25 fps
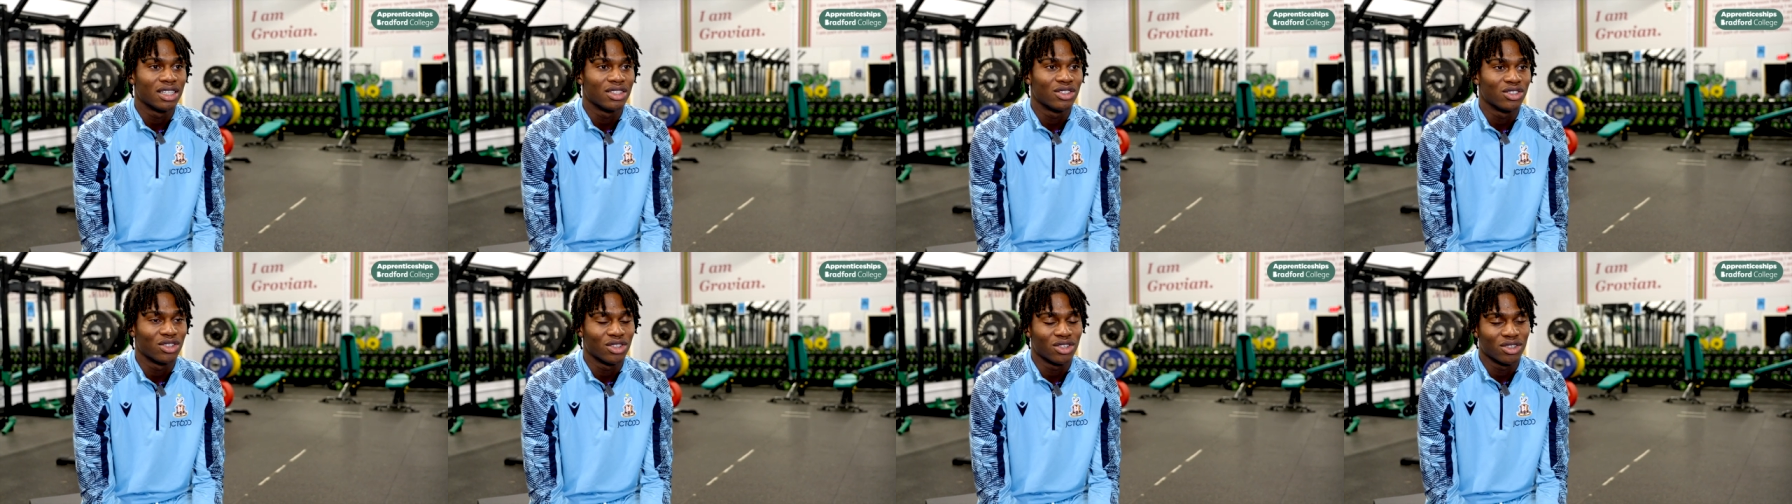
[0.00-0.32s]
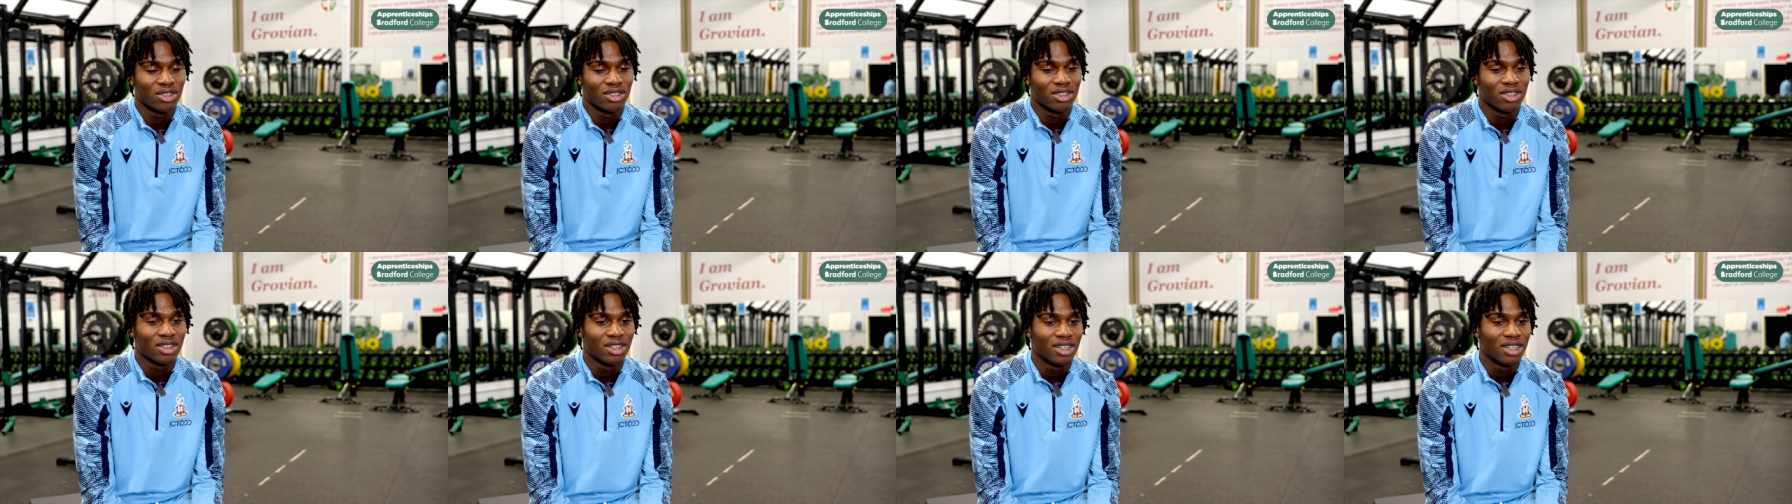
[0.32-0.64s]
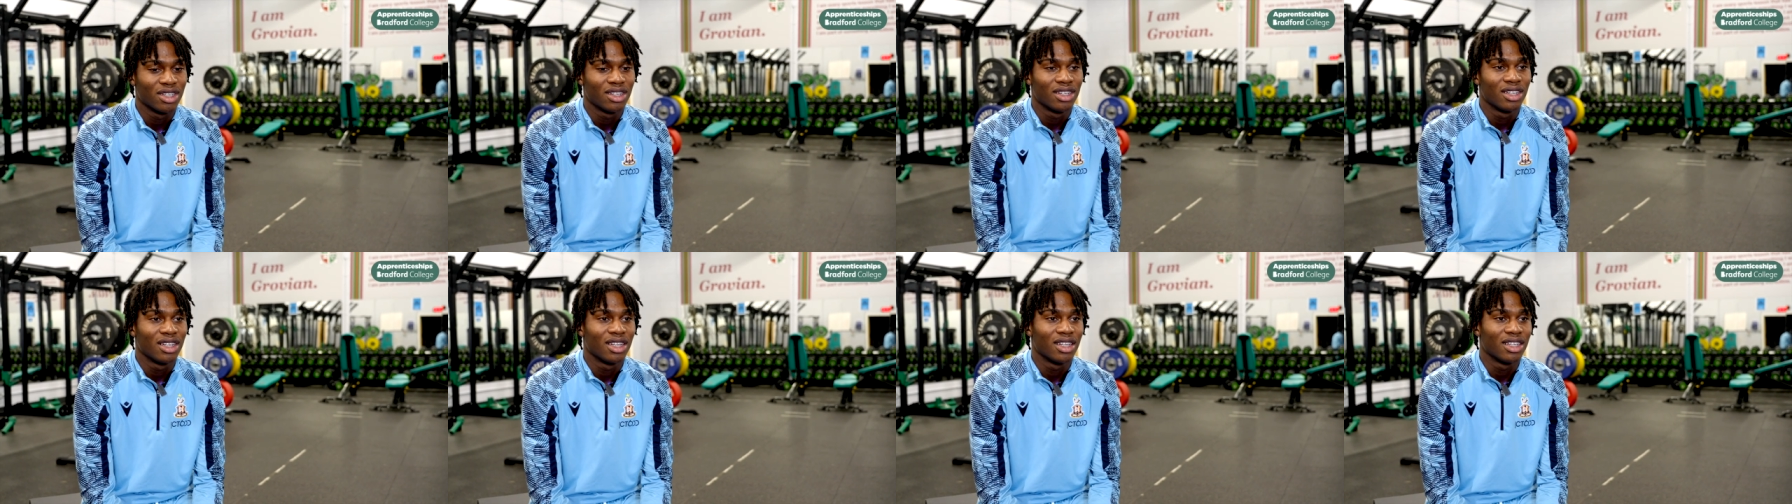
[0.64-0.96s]
so
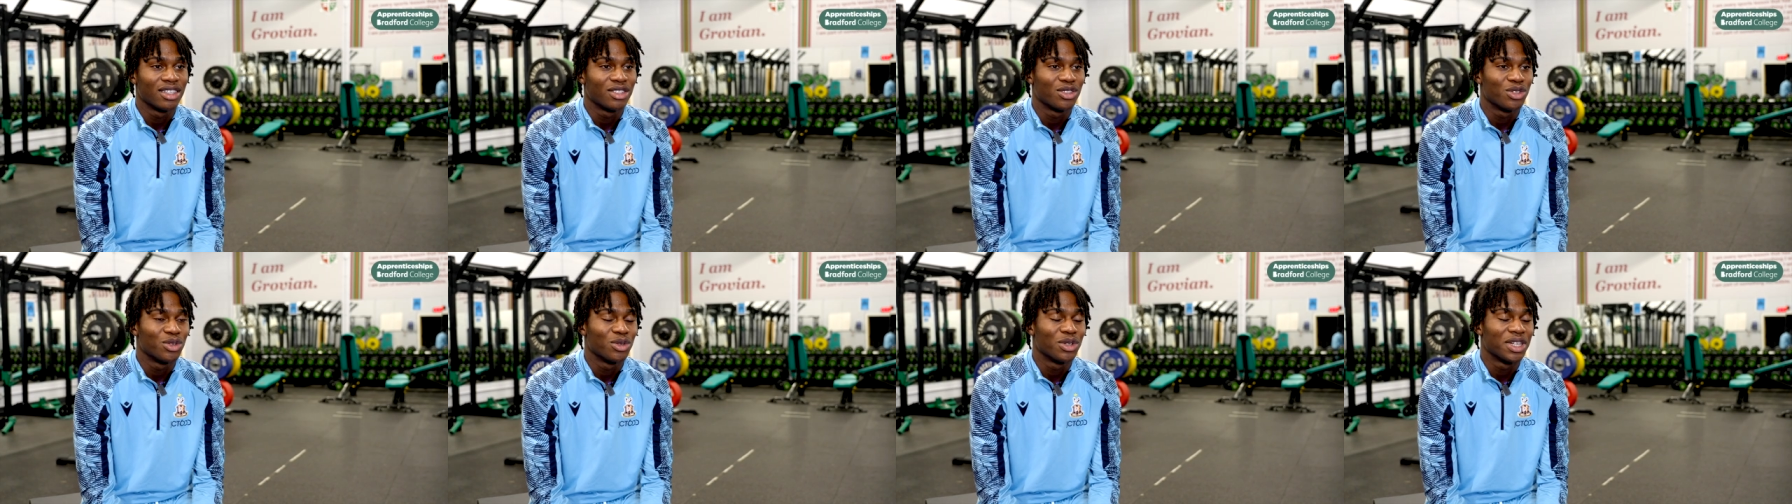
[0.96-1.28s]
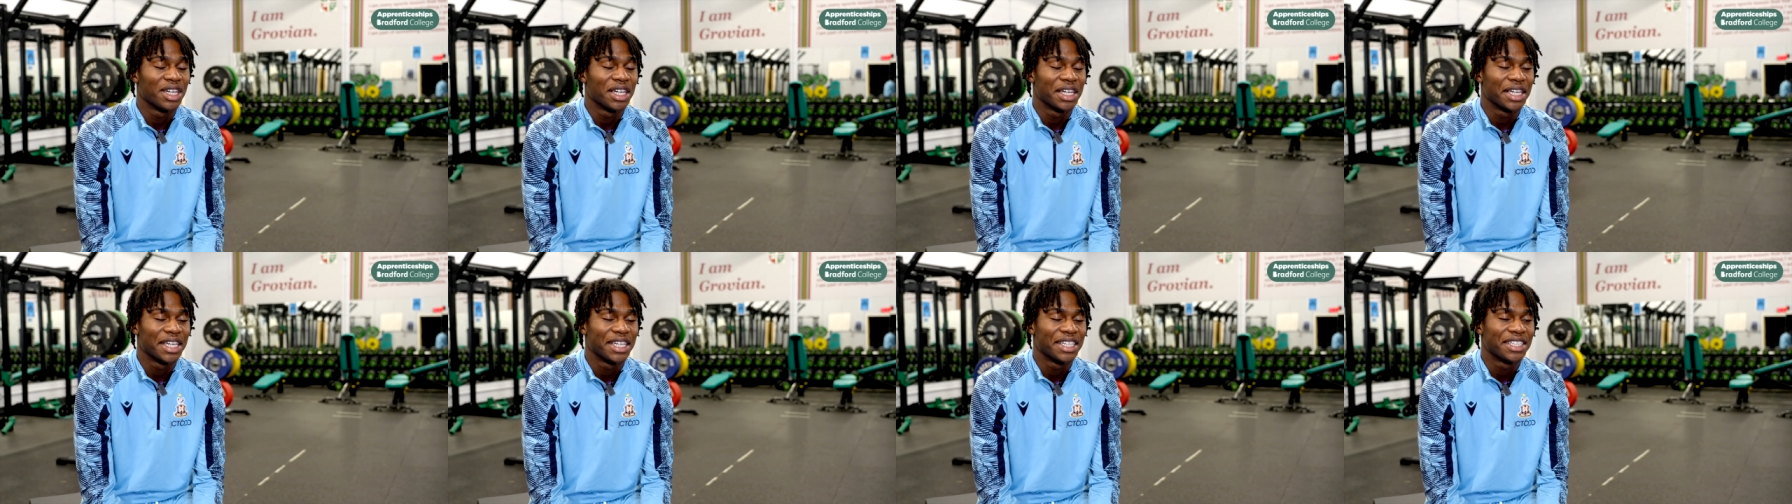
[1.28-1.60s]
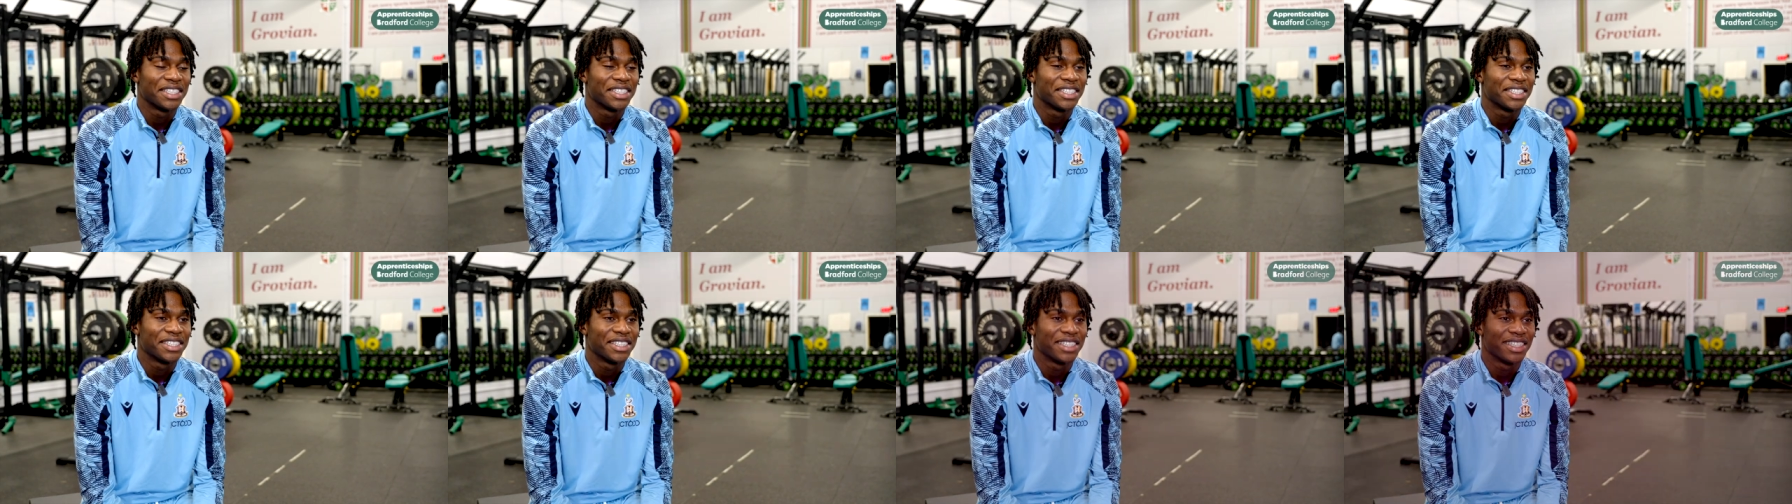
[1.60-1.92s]
let's do it, I
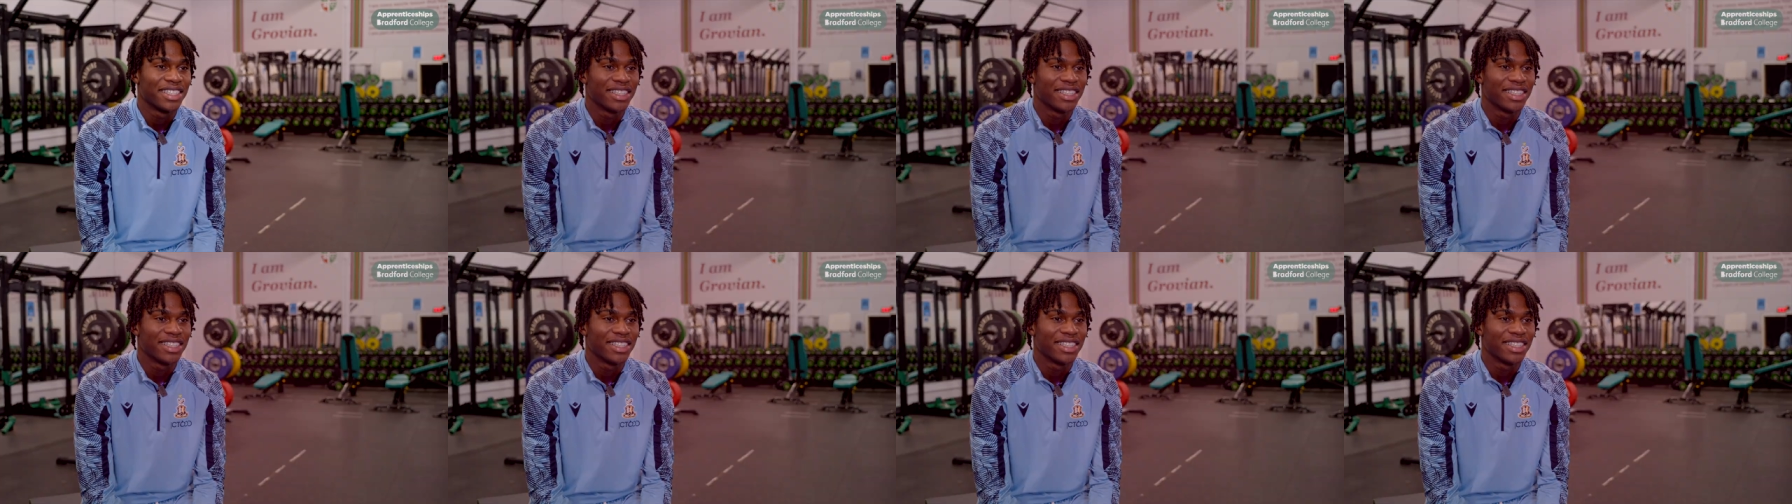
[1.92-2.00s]
guess.